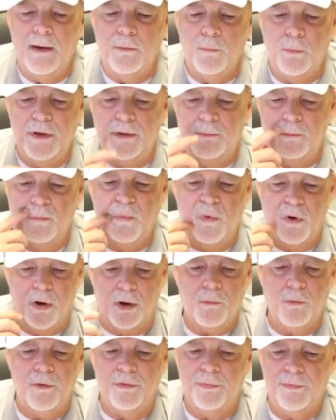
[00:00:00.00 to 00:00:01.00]
We
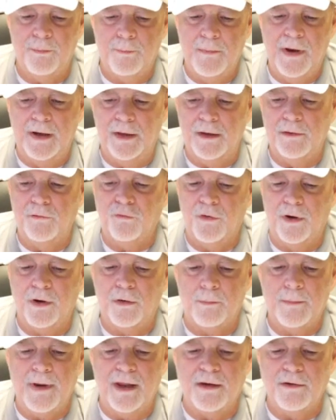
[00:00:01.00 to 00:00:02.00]
work with many
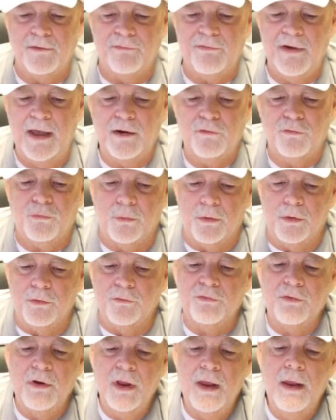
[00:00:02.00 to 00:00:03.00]
trailer
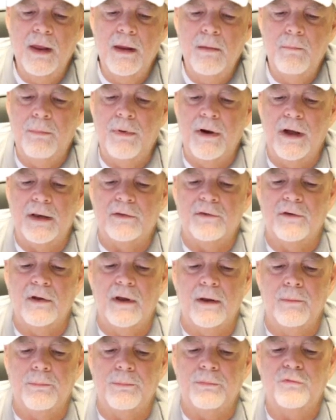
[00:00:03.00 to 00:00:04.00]
manufacturers, but
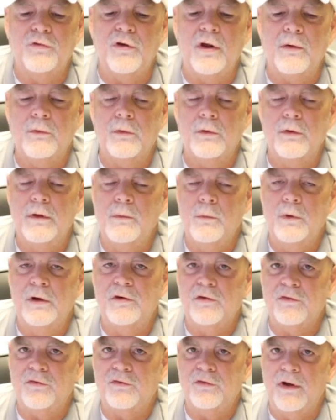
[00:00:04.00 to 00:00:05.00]
generally we
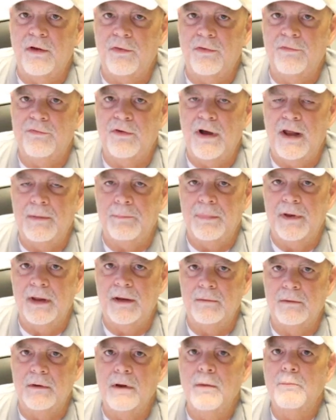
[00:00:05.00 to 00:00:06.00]
just sell the
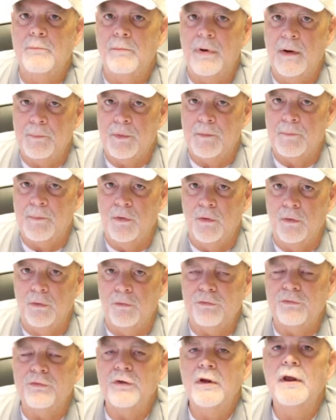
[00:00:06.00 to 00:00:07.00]
flatbed bumper
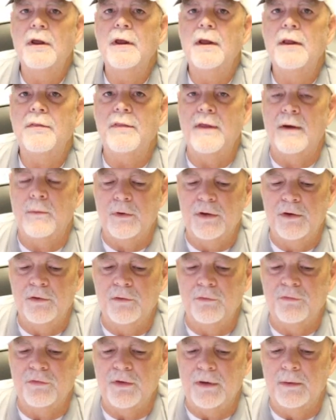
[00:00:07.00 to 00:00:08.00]
pulls that we
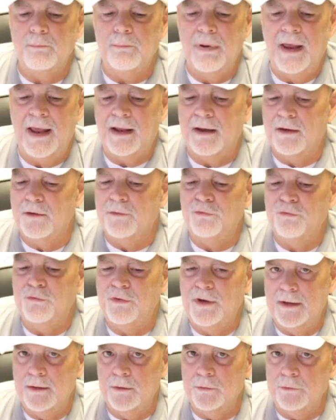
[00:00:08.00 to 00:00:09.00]
use in package
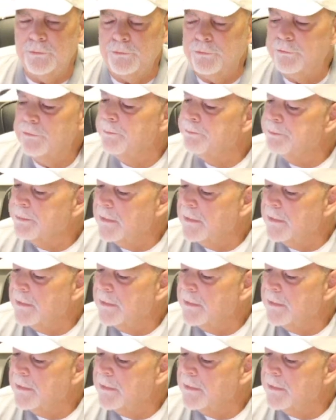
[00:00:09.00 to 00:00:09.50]
deals.